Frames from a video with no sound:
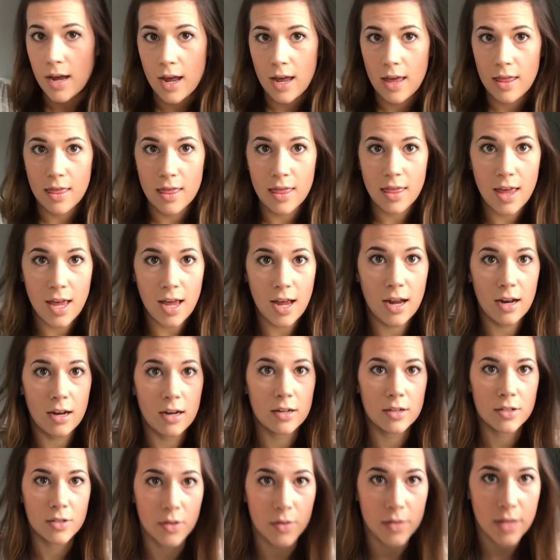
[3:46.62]
And then,
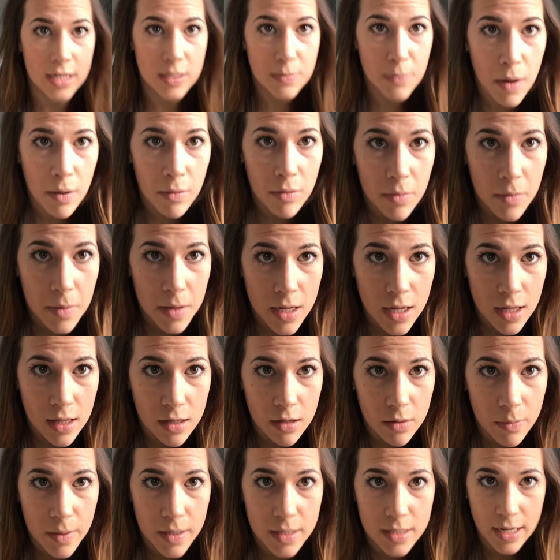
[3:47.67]
so that's probably a
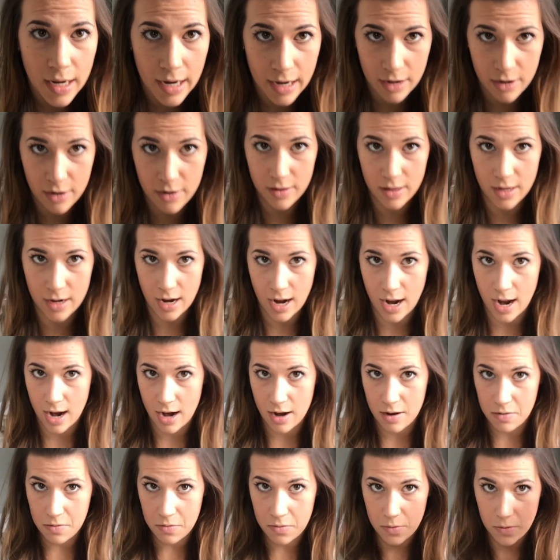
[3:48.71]
little bit tighter than
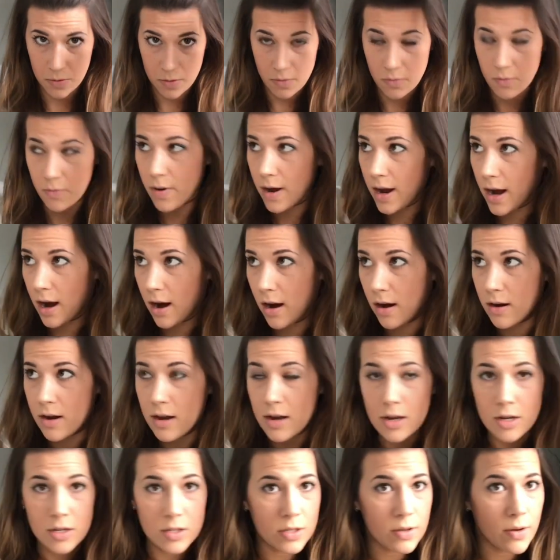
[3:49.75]
I would wear.
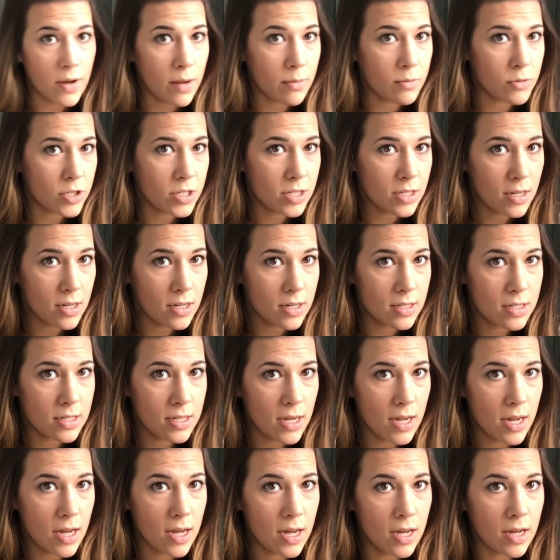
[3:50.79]
So I'm just gonna
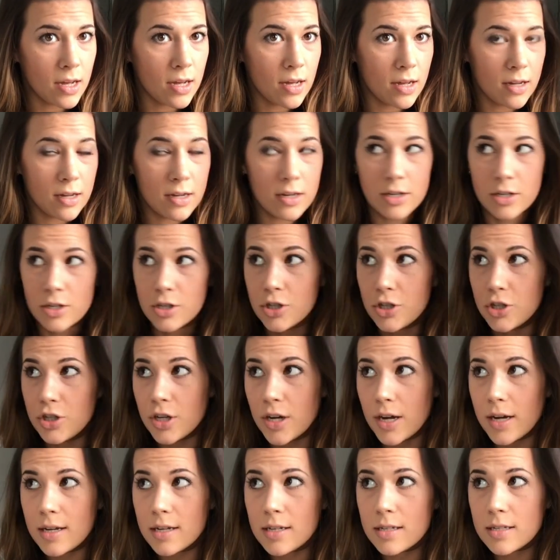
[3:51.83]
tug
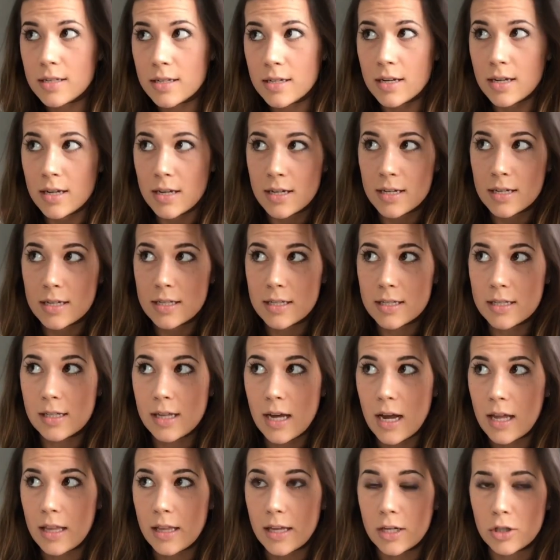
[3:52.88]
just
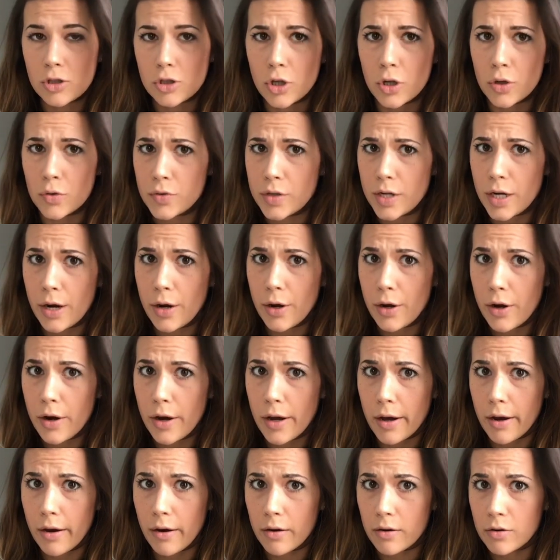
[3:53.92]
slightly. Don't tear your
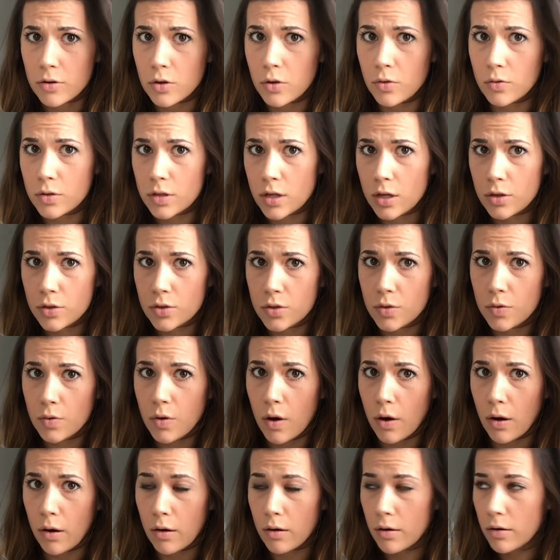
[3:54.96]
hair, don't tug too
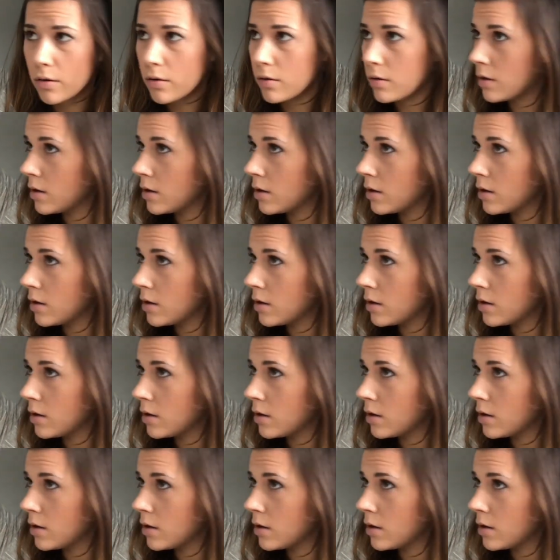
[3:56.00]
hard